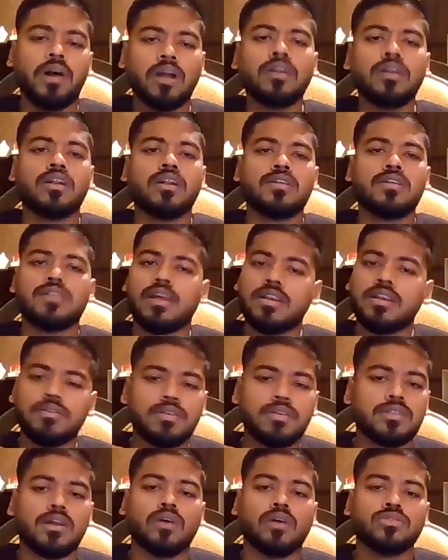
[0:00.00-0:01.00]
hundred and
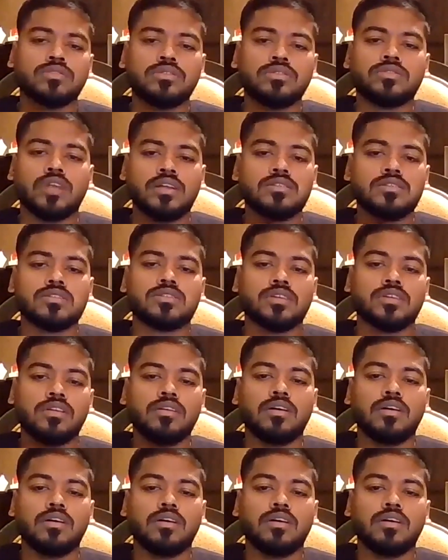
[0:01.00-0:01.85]
even thousand transaction